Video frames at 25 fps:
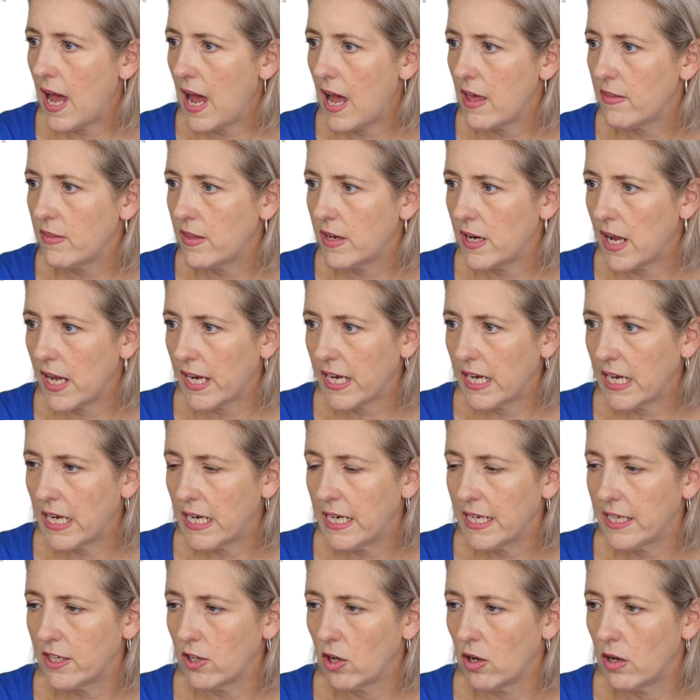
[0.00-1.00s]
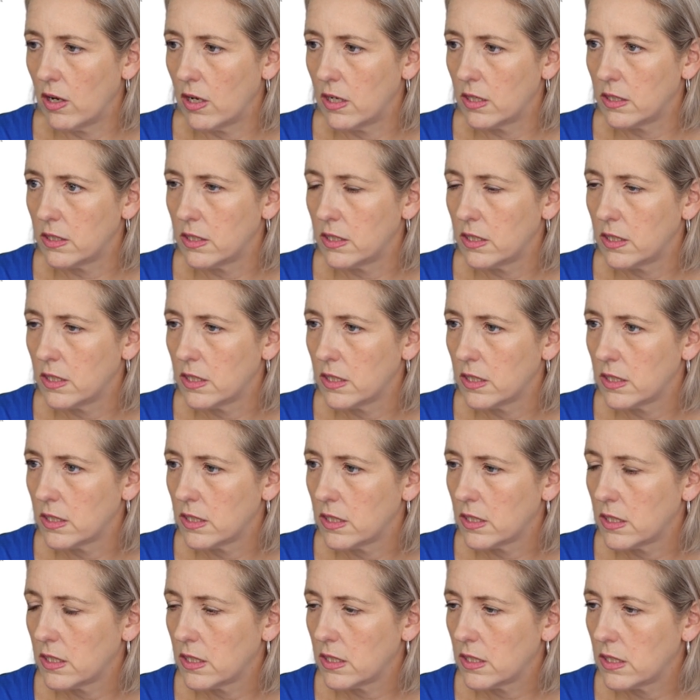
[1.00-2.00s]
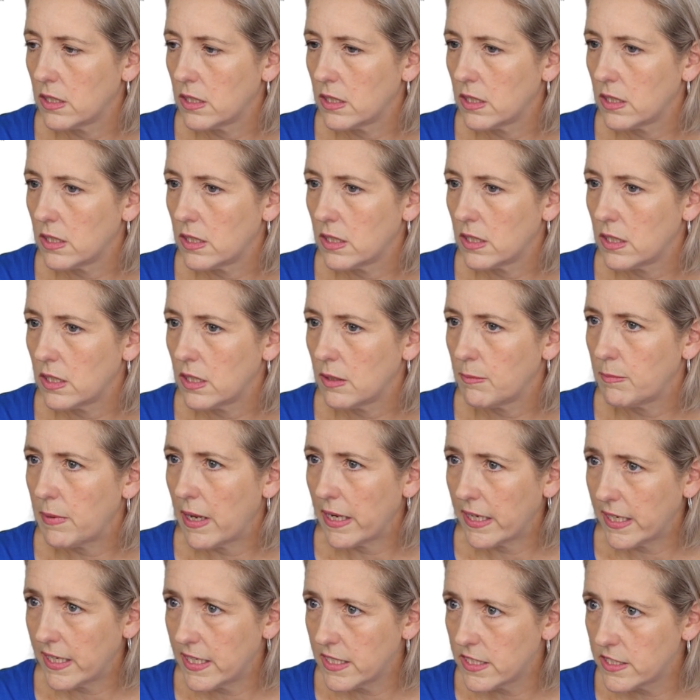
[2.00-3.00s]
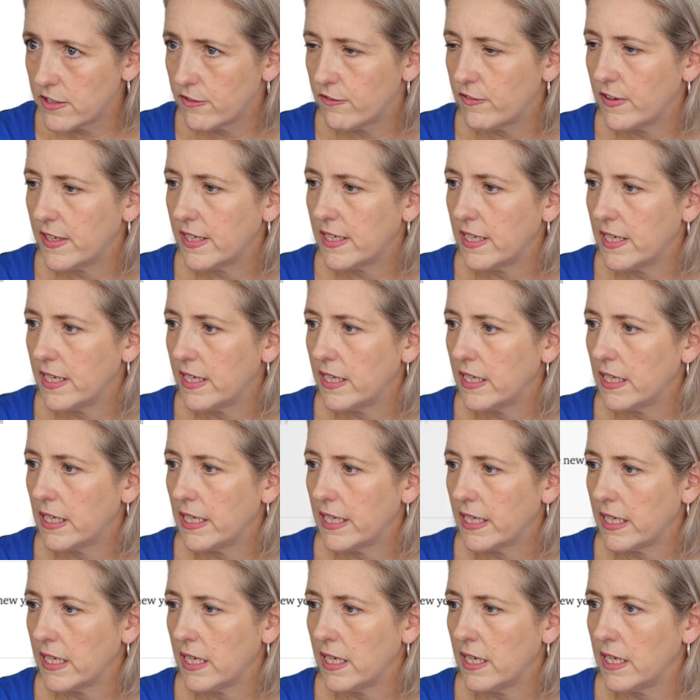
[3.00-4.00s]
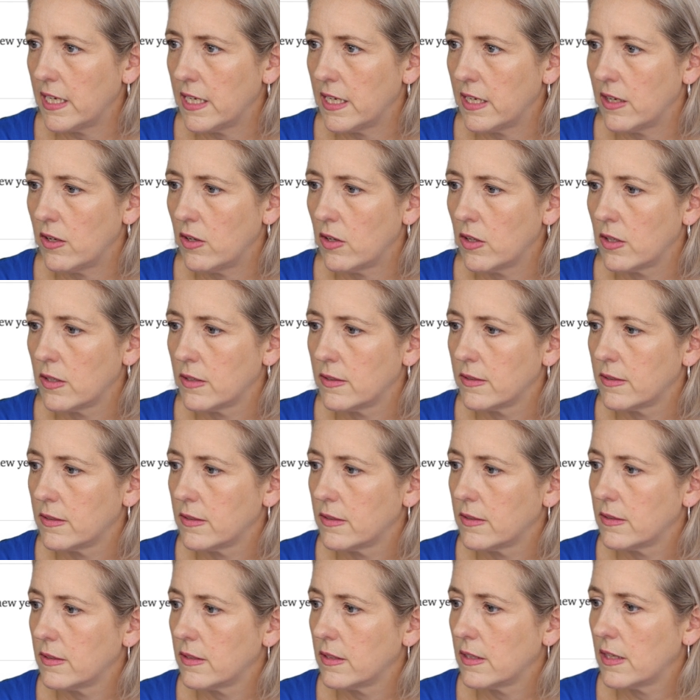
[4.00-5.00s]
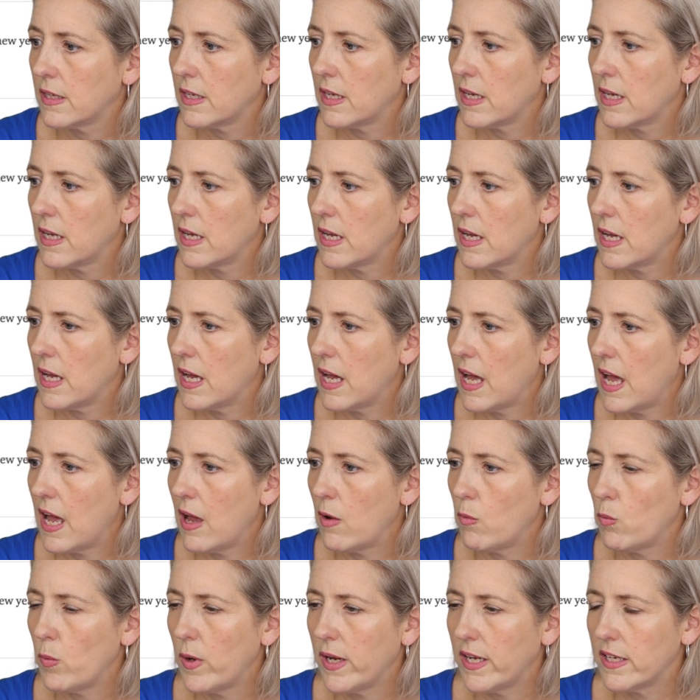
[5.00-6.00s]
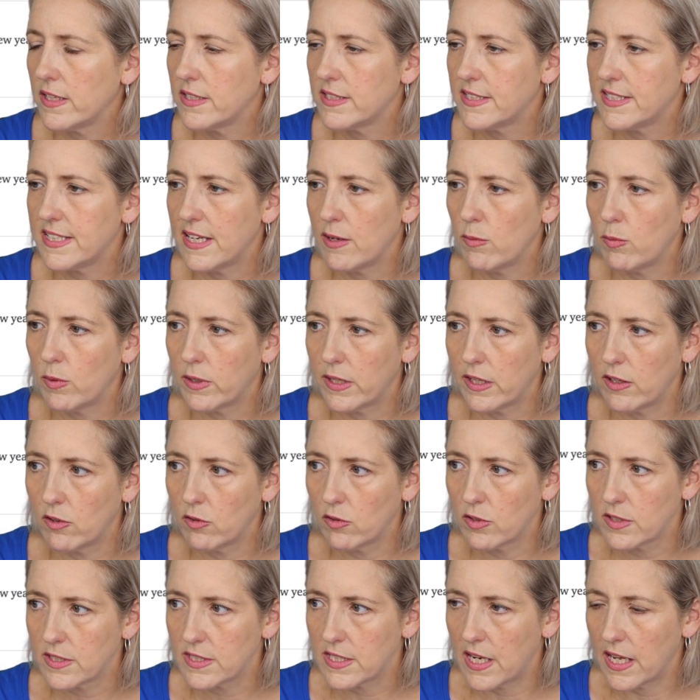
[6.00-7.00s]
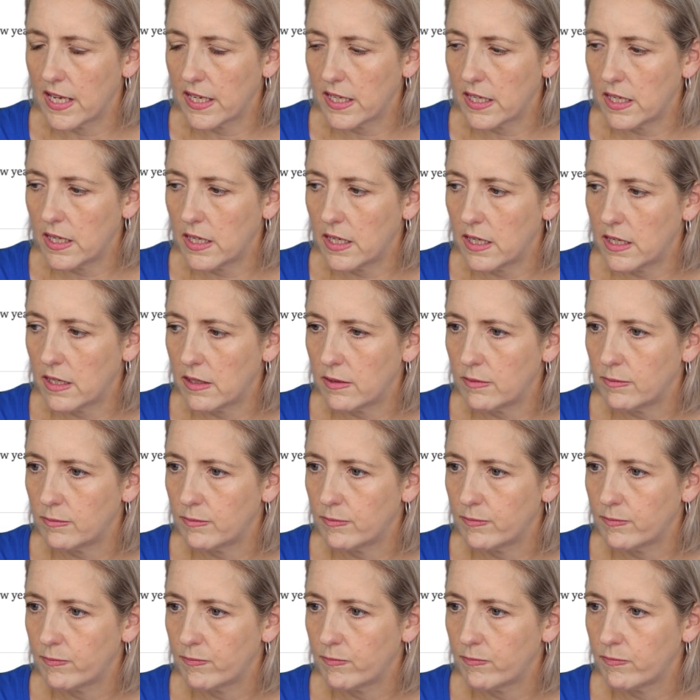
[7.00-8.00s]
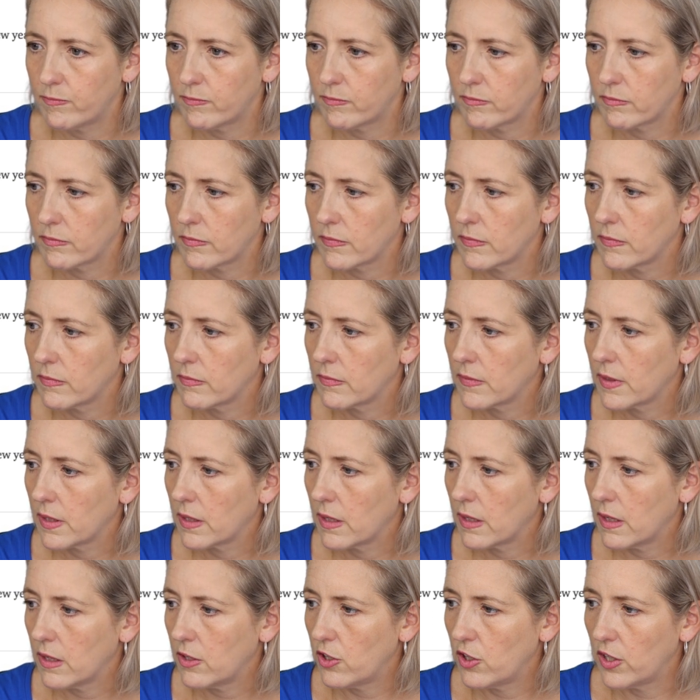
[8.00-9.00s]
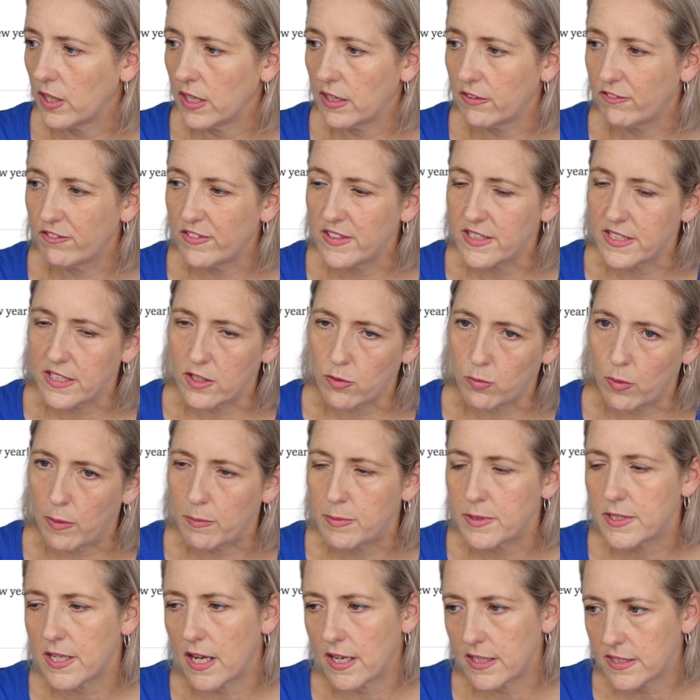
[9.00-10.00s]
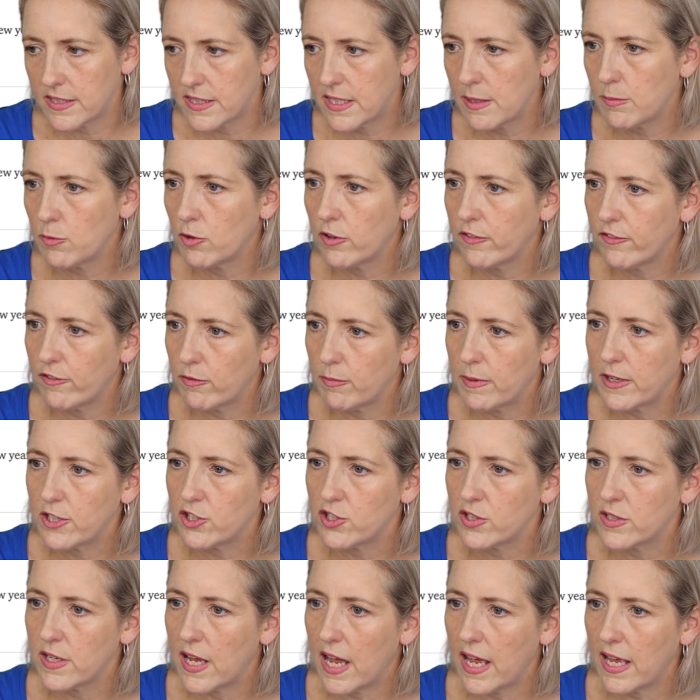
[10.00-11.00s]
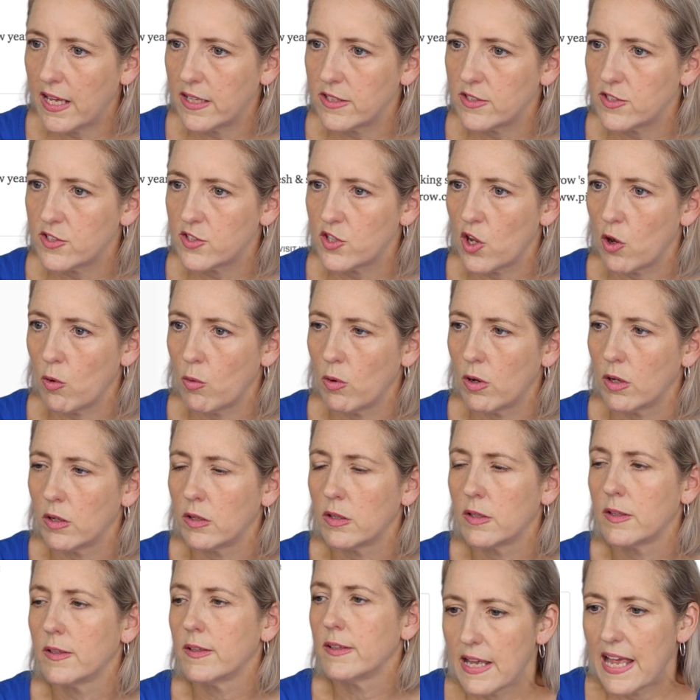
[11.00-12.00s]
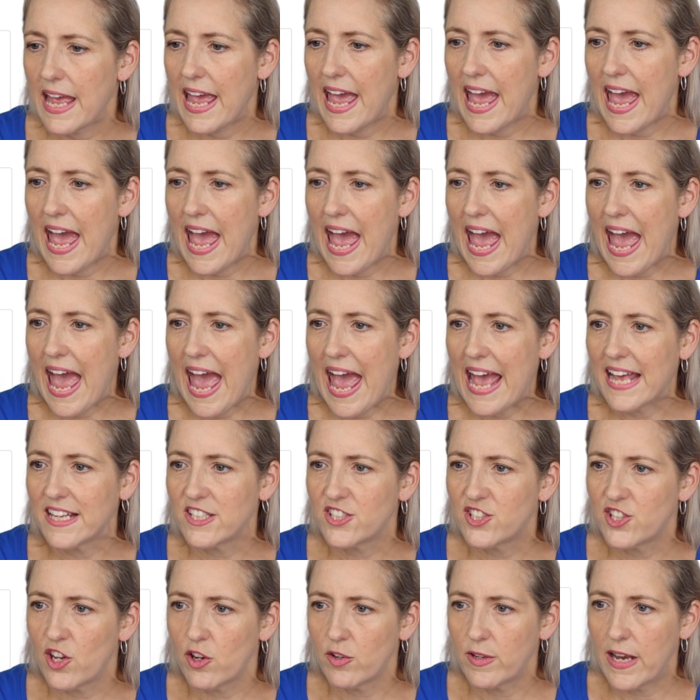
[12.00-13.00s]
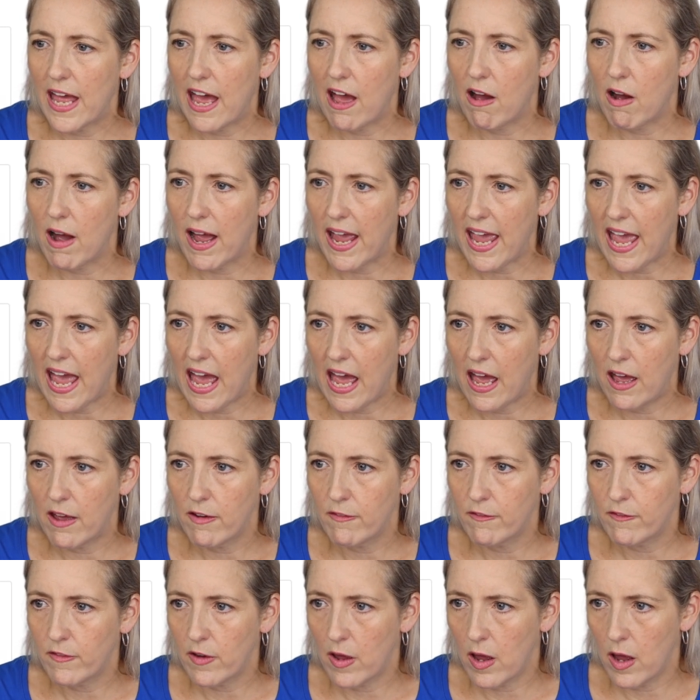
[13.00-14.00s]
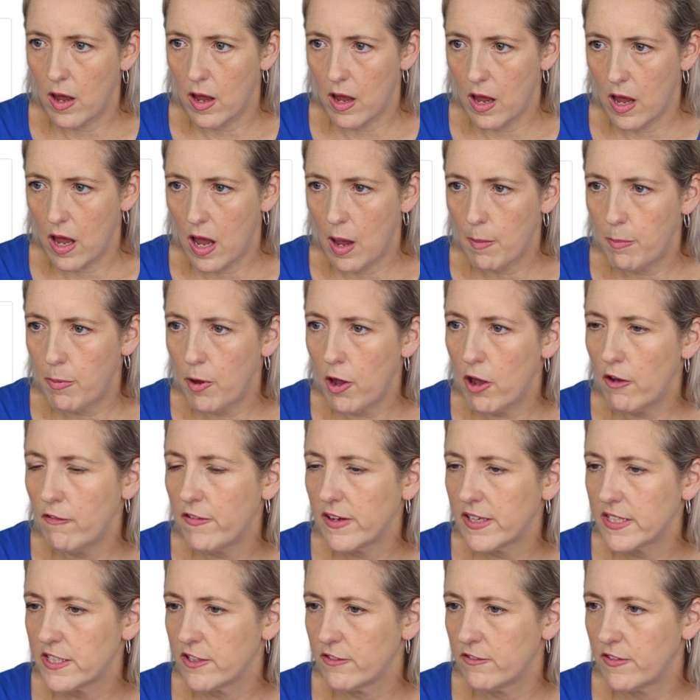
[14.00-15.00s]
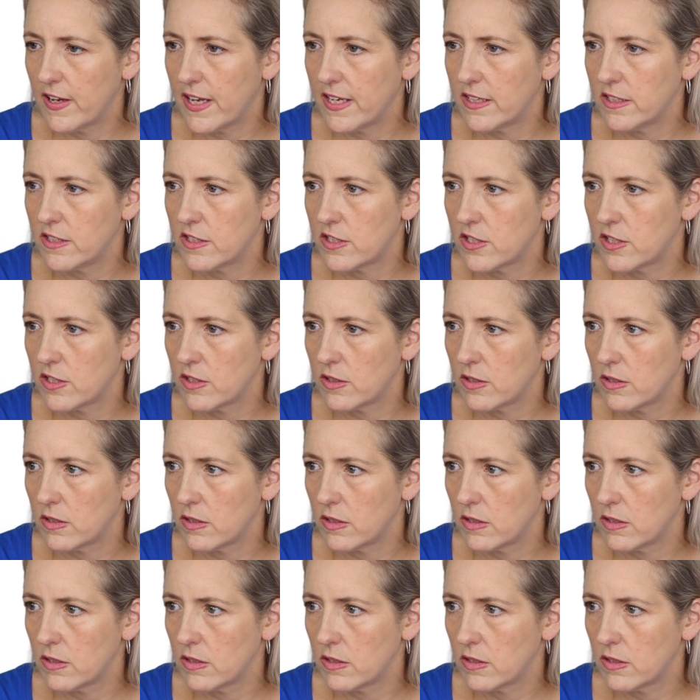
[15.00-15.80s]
And then I click on back into Feedly, click here, and we can see what it looks like here. You can visit the website, see more information, and so on. And so now I have a perfect event